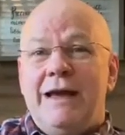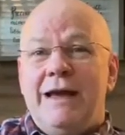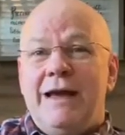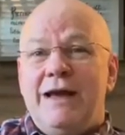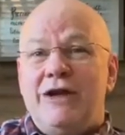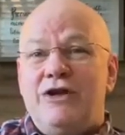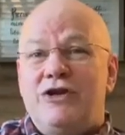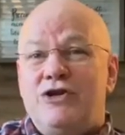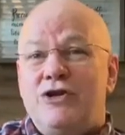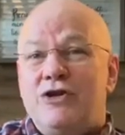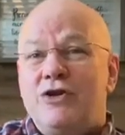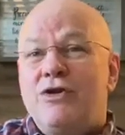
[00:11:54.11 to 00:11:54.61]

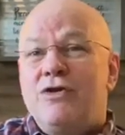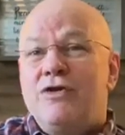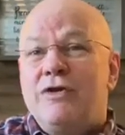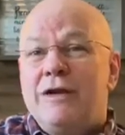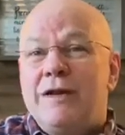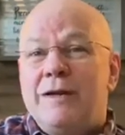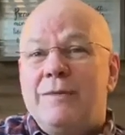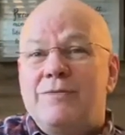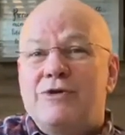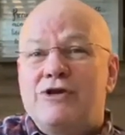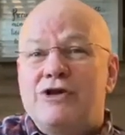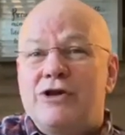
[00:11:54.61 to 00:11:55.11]
he took on
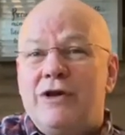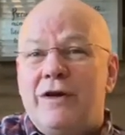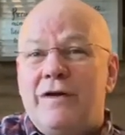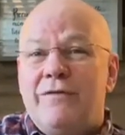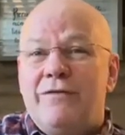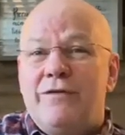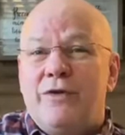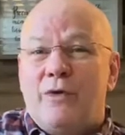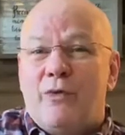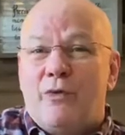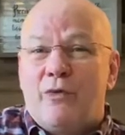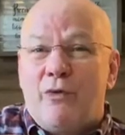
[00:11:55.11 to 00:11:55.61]

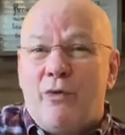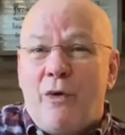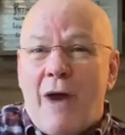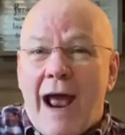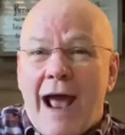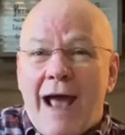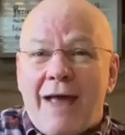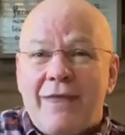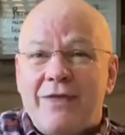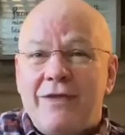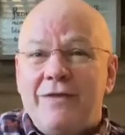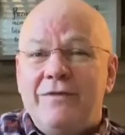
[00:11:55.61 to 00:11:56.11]
himself the
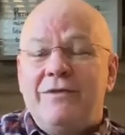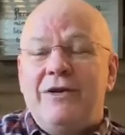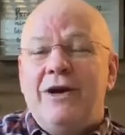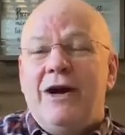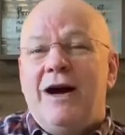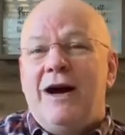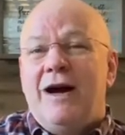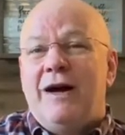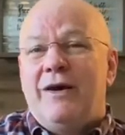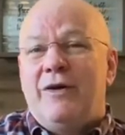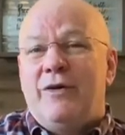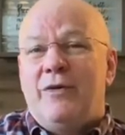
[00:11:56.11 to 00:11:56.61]
wrath of
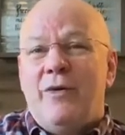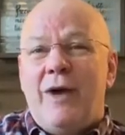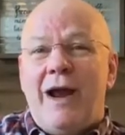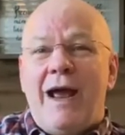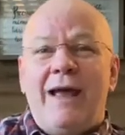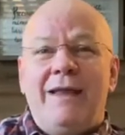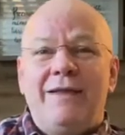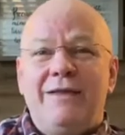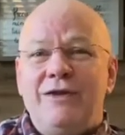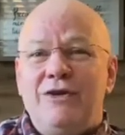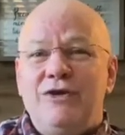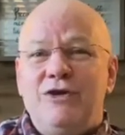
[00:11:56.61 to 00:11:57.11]
God, a
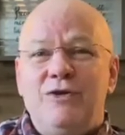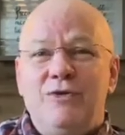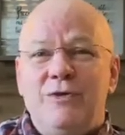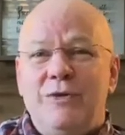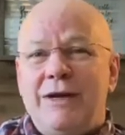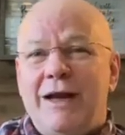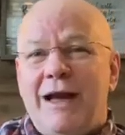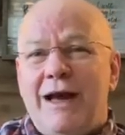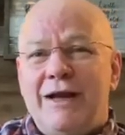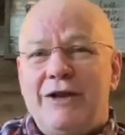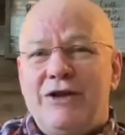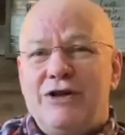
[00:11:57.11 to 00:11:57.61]
wrath that you
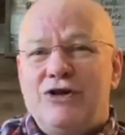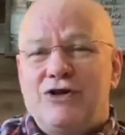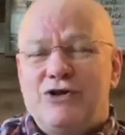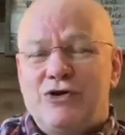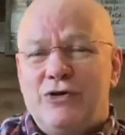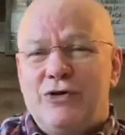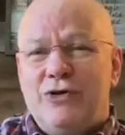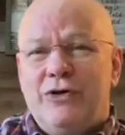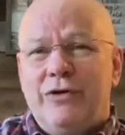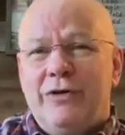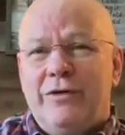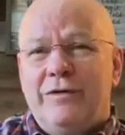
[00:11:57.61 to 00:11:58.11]
and I
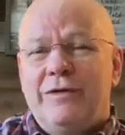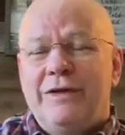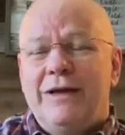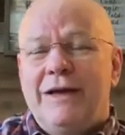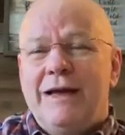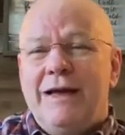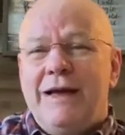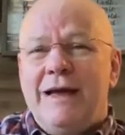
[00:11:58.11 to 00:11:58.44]
deserved.